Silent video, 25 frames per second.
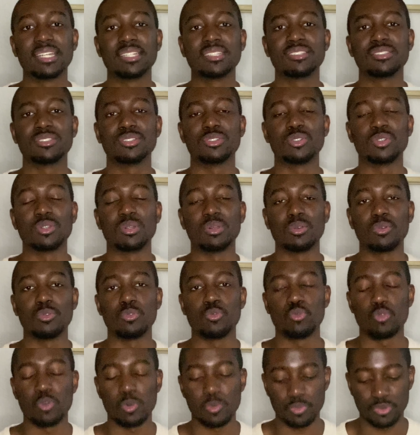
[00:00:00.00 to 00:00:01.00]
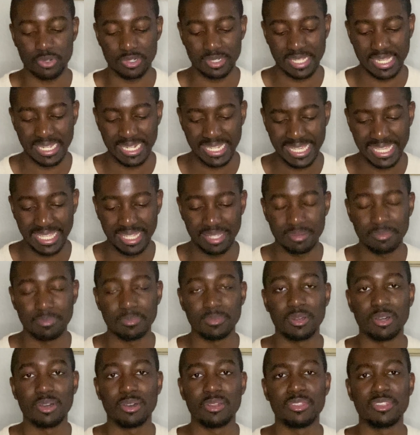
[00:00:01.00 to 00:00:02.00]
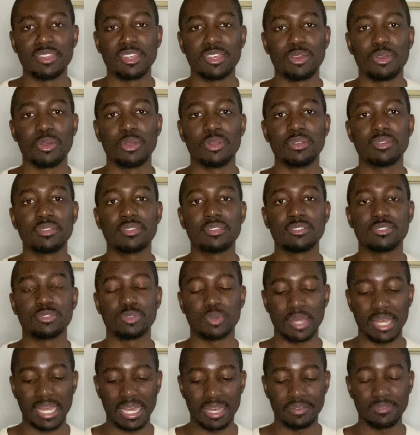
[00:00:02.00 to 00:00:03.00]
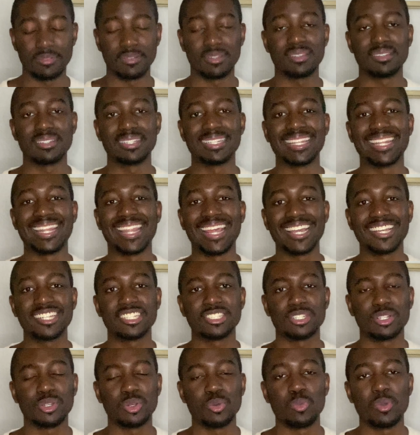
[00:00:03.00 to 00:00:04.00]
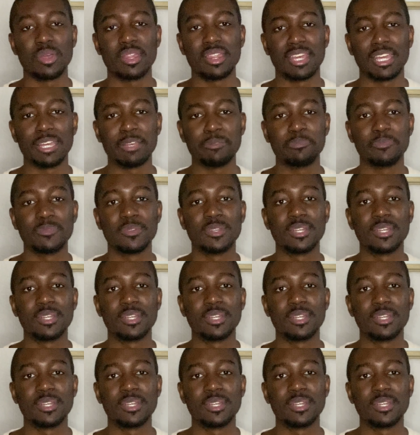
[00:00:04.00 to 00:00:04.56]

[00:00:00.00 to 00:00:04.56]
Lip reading: to represent Him on the earth, to have a connection with Him.